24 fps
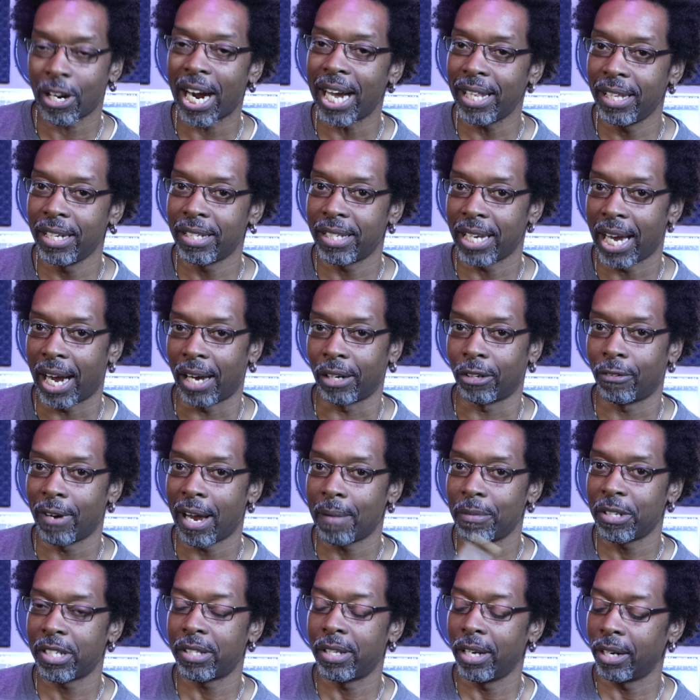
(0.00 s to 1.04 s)
this out.
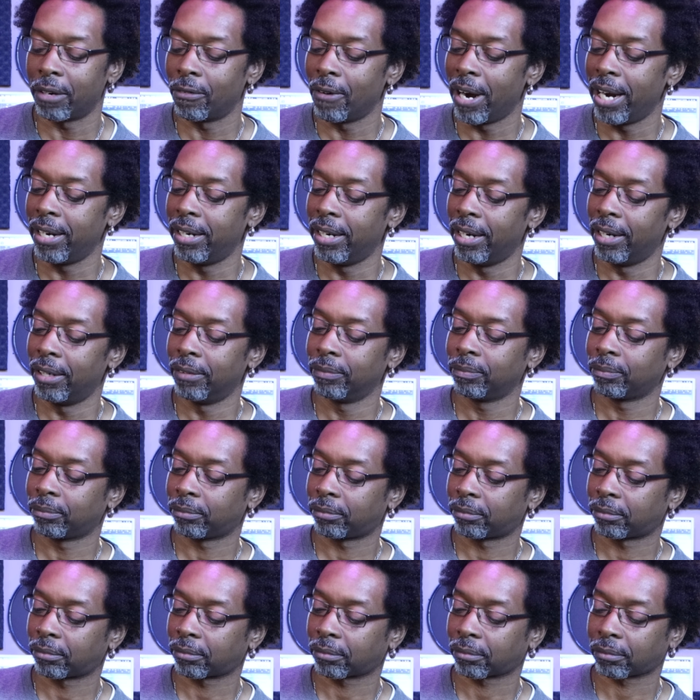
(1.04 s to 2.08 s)
Grab a stick right now
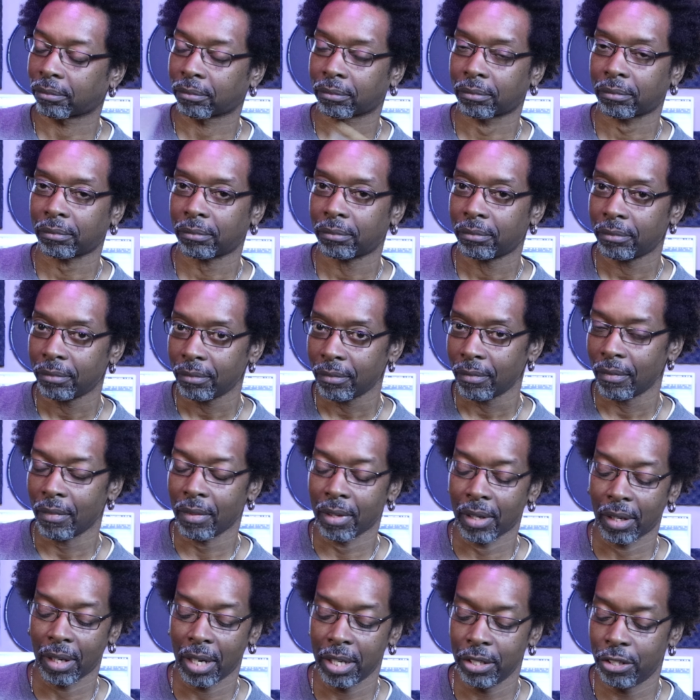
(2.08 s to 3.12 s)

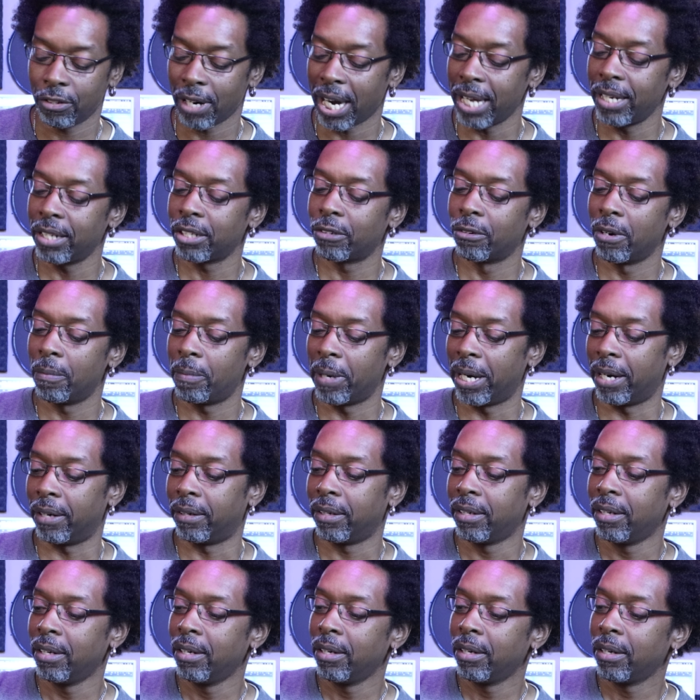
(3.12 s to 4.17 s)
and try this grip out.
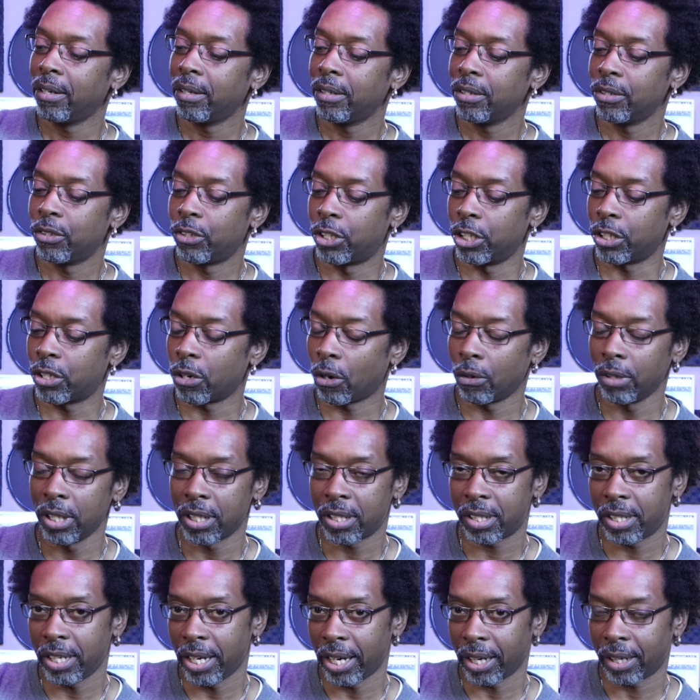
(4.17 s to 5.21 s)
Just hold the
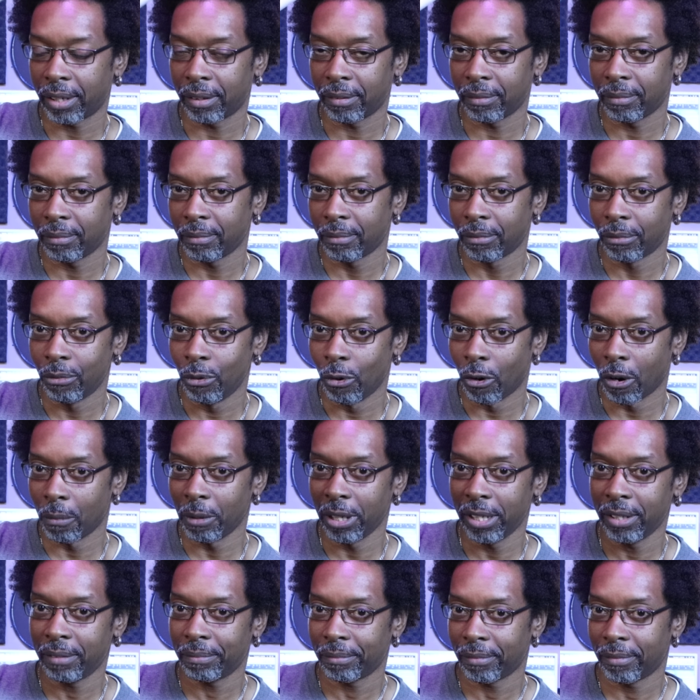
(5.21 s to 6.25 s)
stick
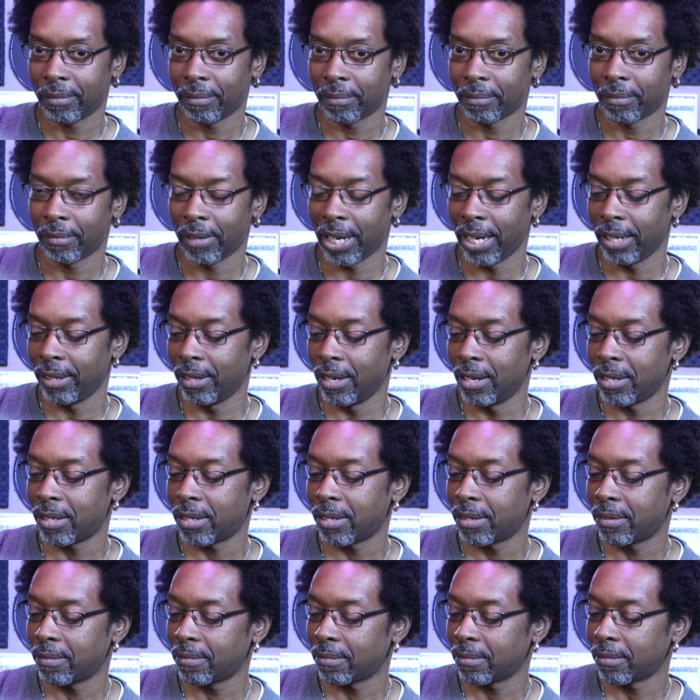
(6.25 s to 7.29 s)
normally like
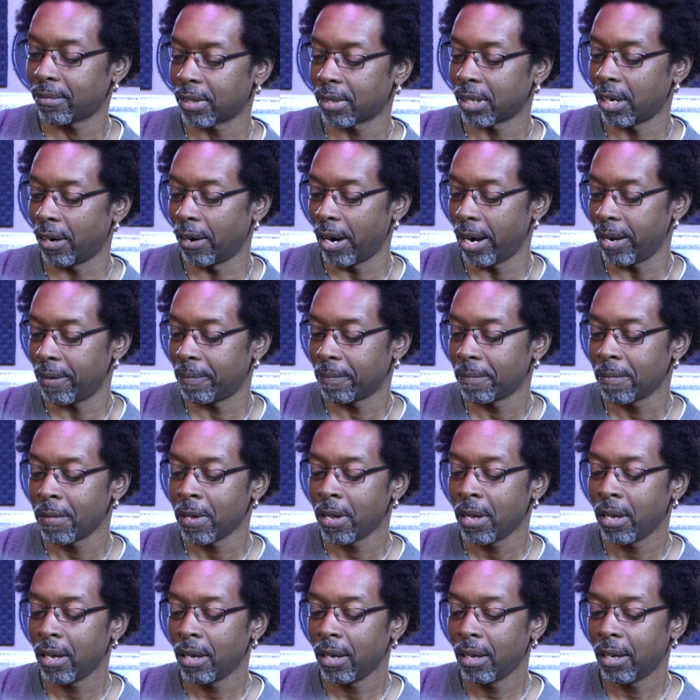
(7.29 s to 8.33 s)
this, all right?
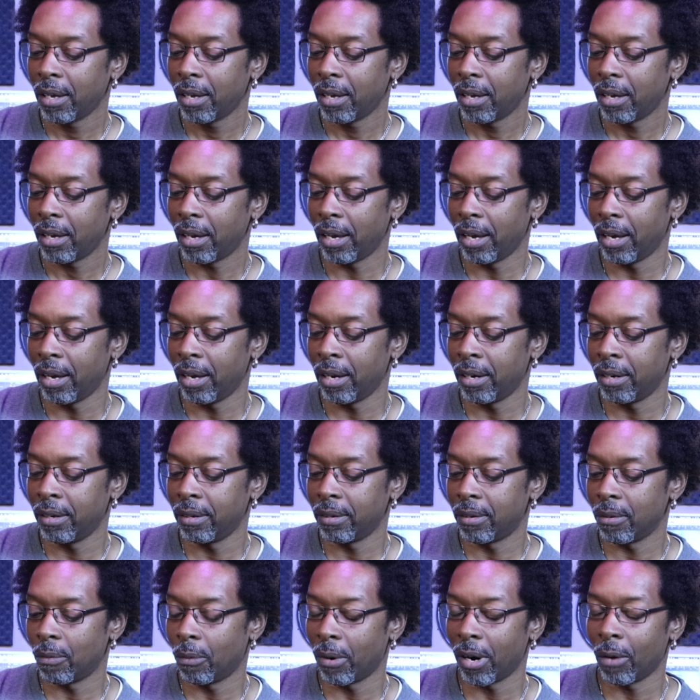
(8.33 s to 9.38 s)

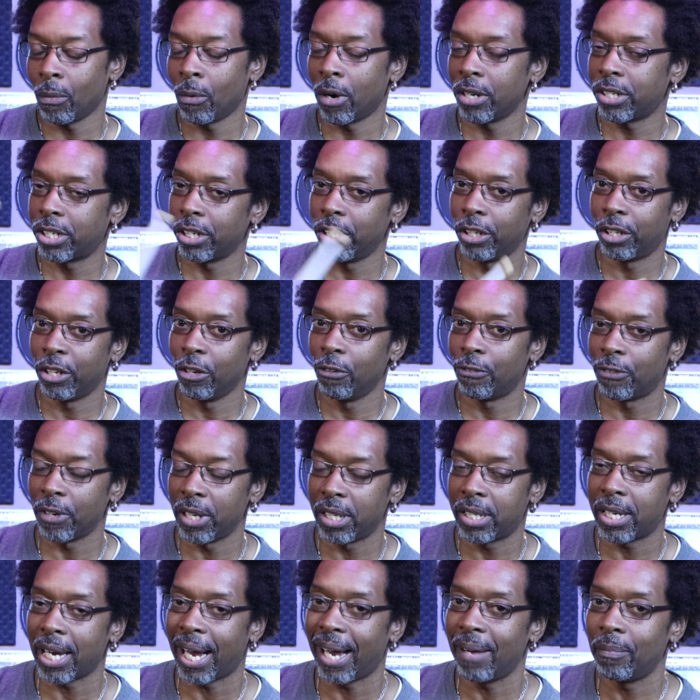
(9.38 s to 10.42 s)
And what I want you to do for the
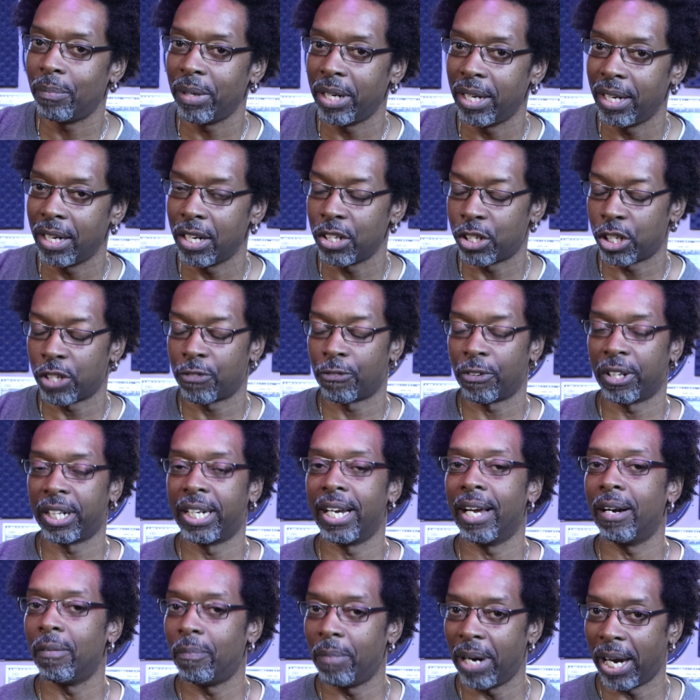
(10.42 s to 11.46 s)
time being is just
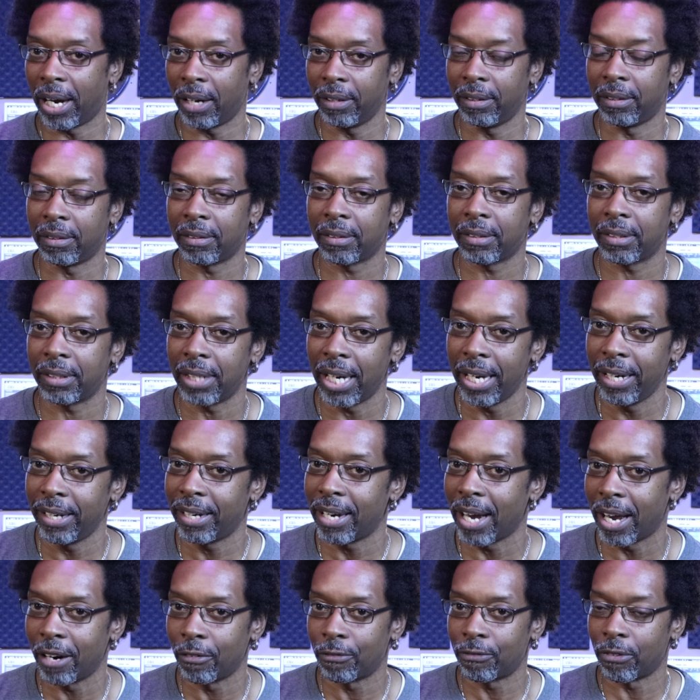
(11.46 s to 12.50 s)
forget about any
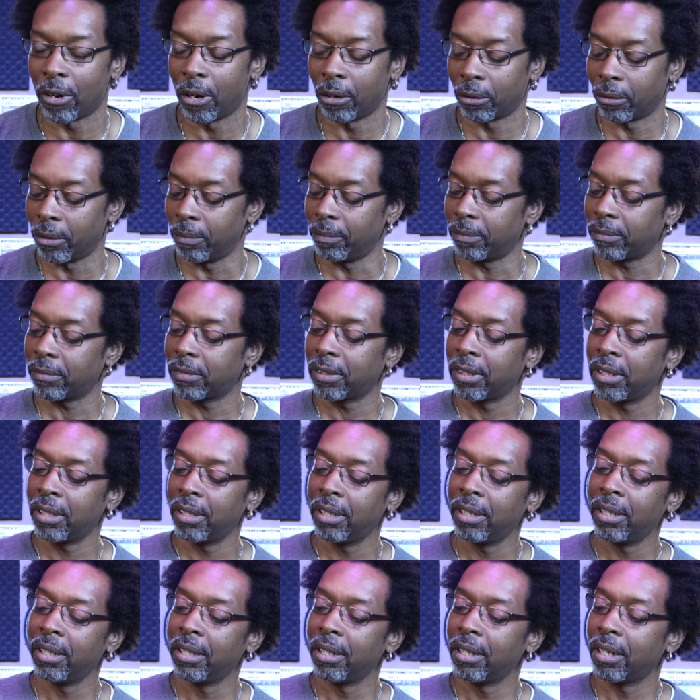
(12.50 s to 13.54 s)
kind of fulcrum.
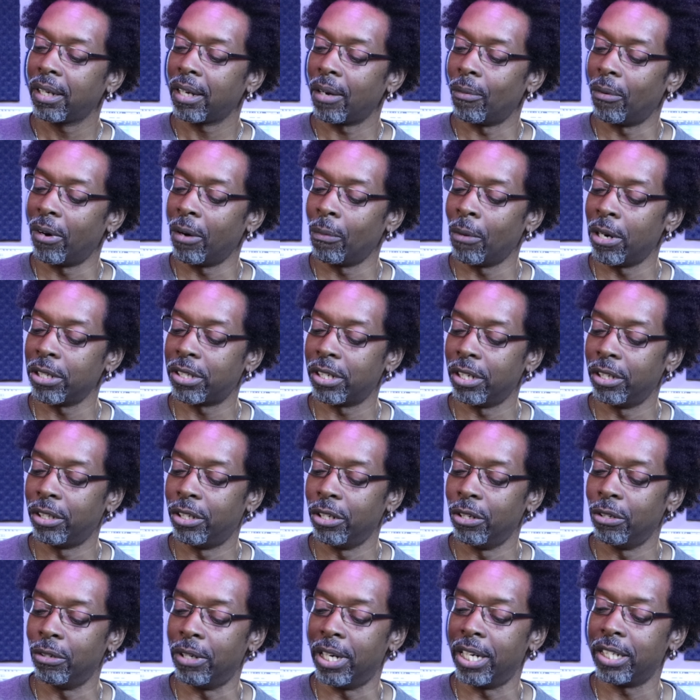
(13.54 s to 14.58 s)
And what I want you to
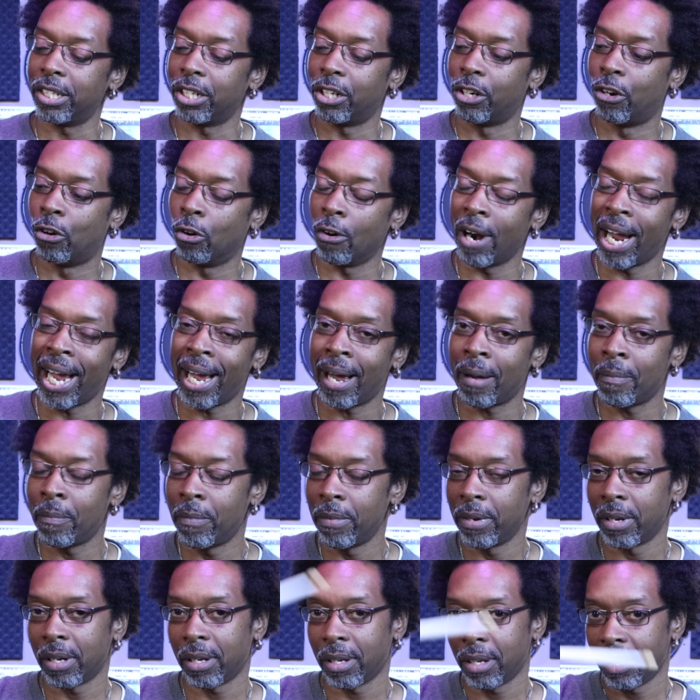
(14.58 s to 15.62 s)
do is grab
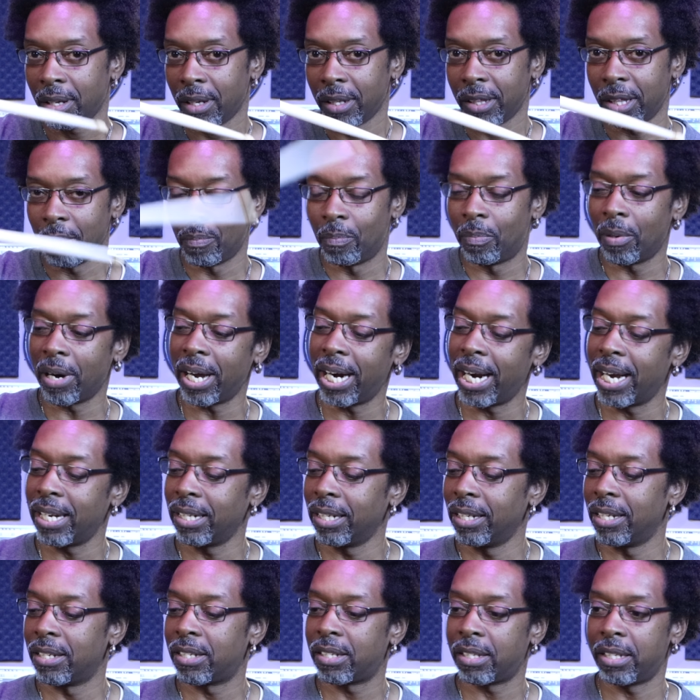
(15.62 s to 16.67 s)
the butt end
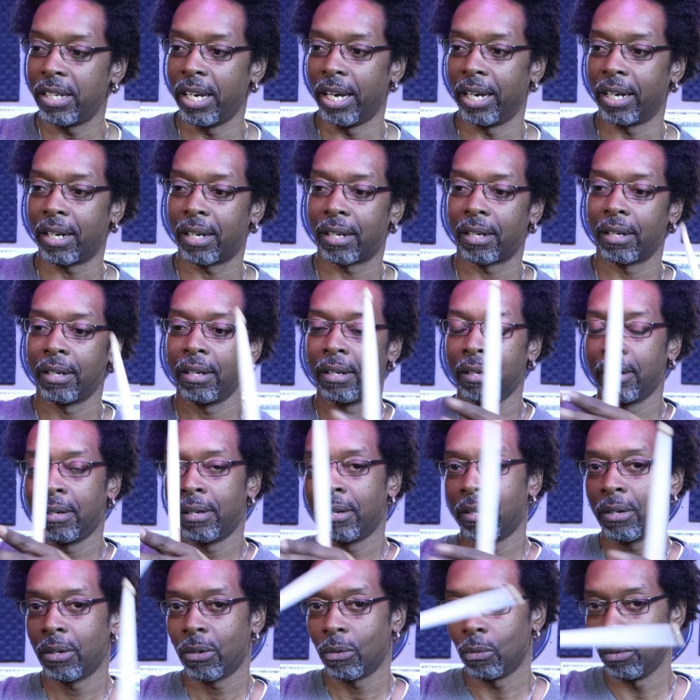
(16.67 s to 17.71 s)
of the stick
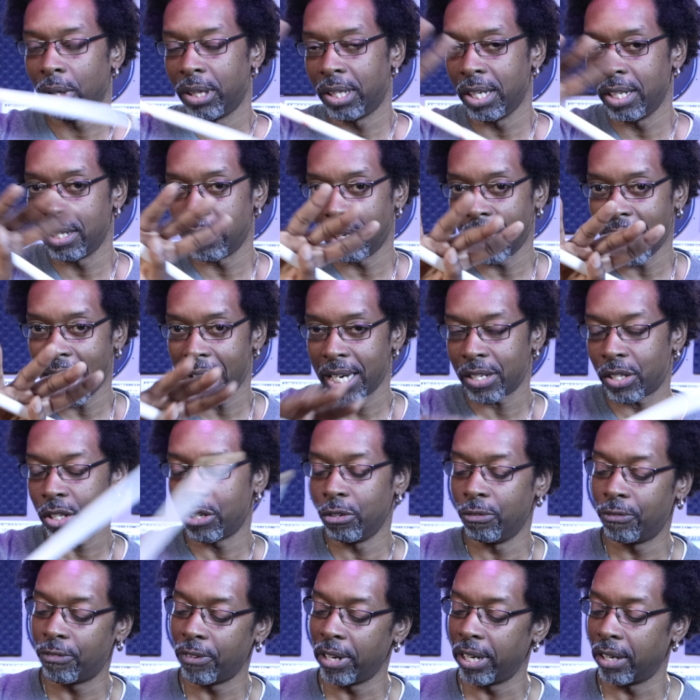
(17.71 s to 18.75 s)
with these last
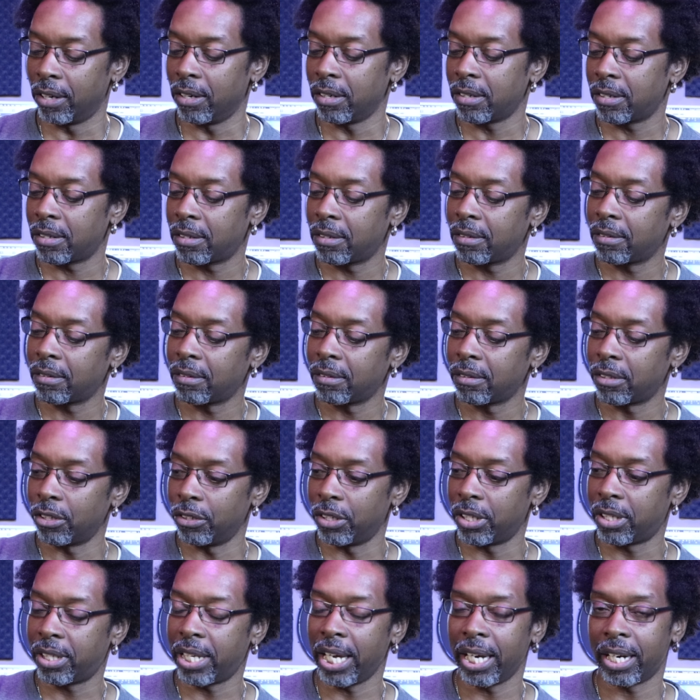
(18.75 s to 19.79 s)
two fingers. So
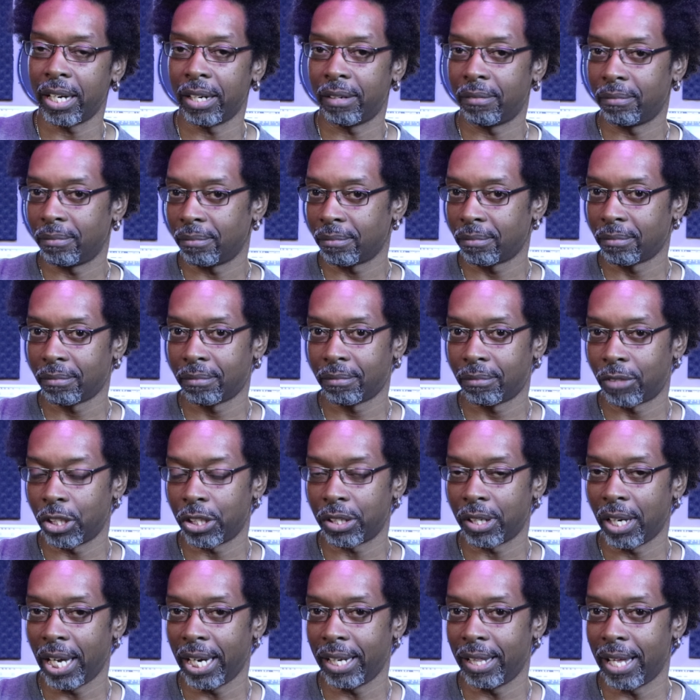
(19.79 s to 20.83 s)
just take it
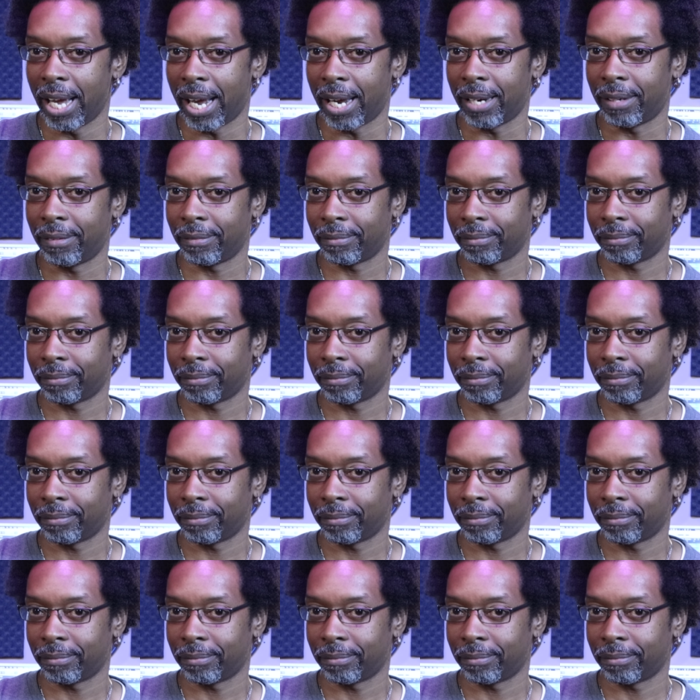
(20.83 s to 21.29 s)
just like that.